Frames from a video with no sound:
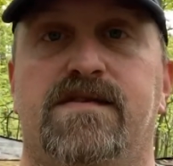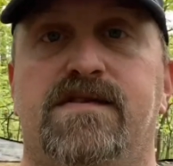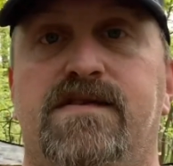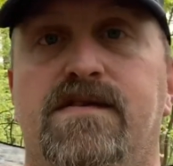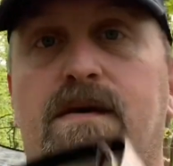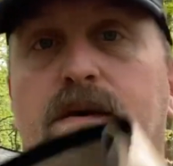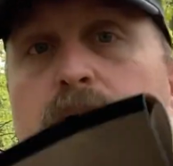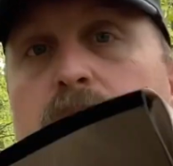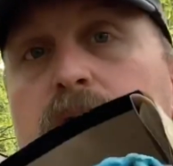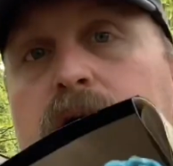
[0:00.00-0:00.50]

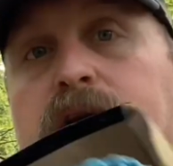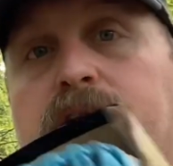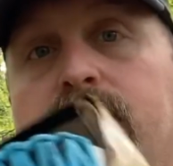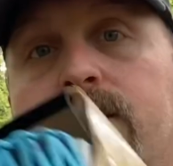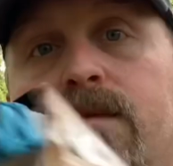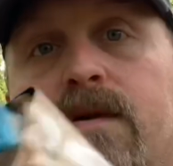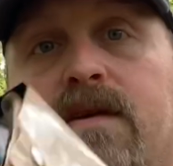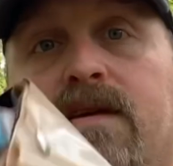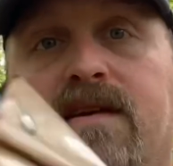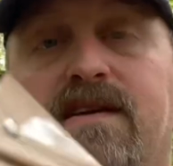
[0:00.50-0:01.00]
So are you
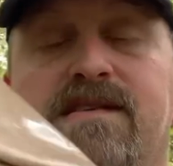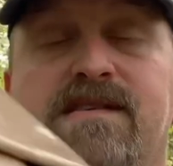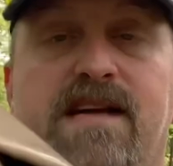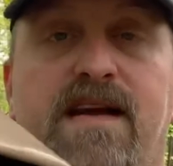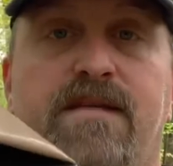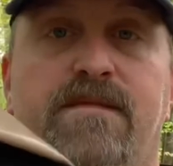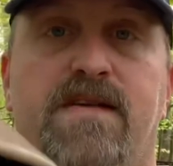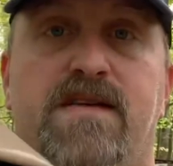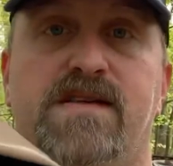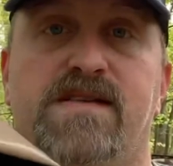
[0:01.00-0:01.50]
really
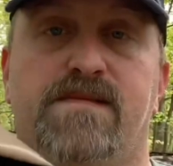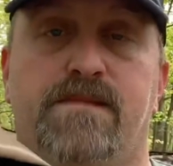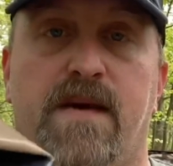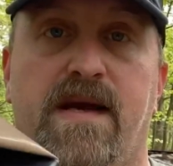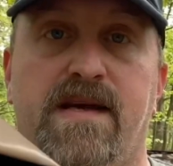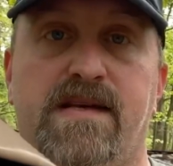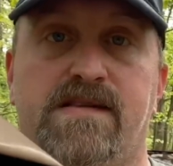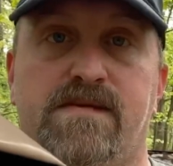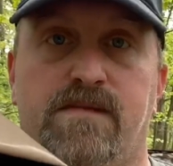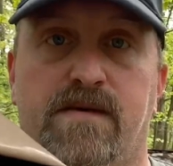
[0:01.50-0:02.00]
saving
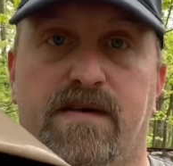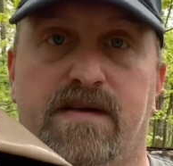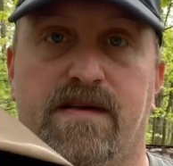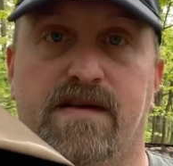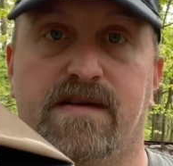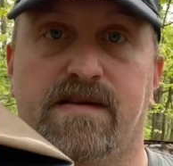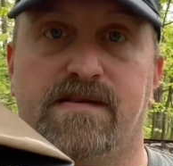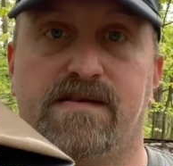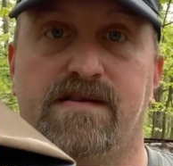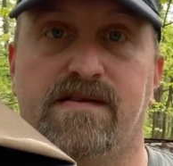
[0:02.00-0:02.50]
space with
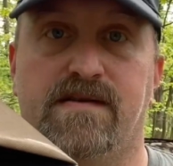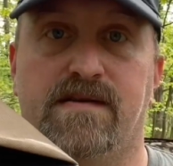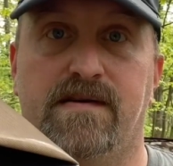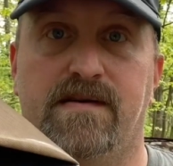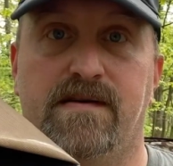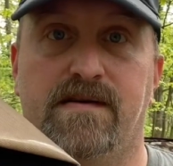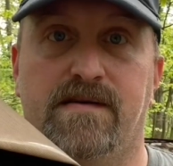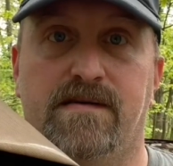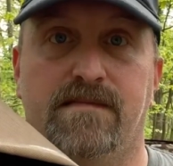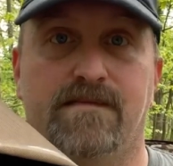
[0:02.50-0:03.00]
this?
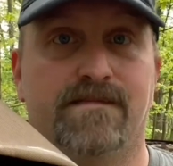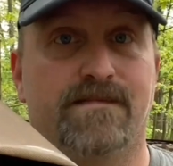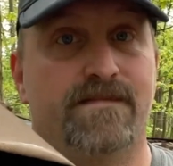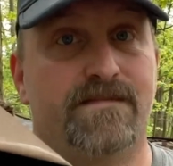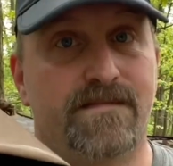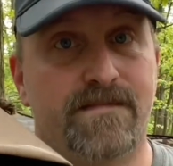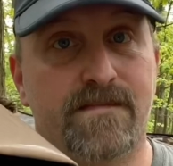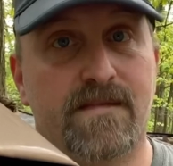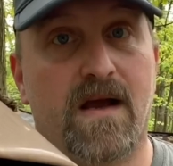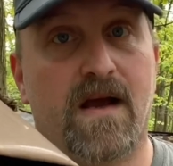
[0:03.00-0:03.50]

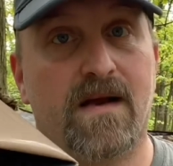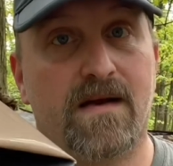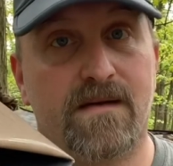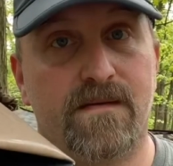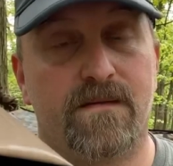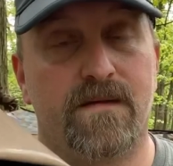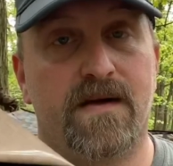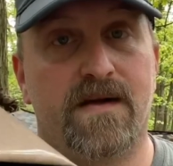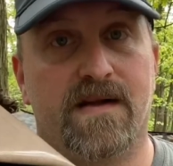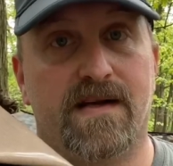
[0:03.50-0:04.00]
Not
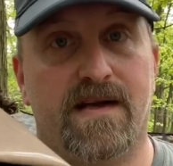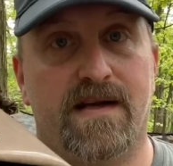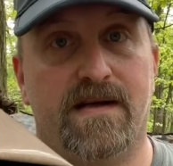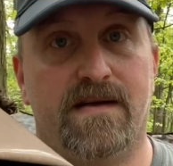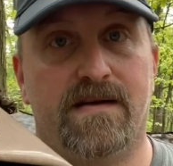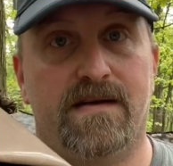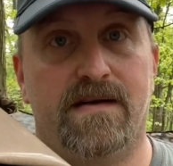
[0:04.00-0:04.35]
really.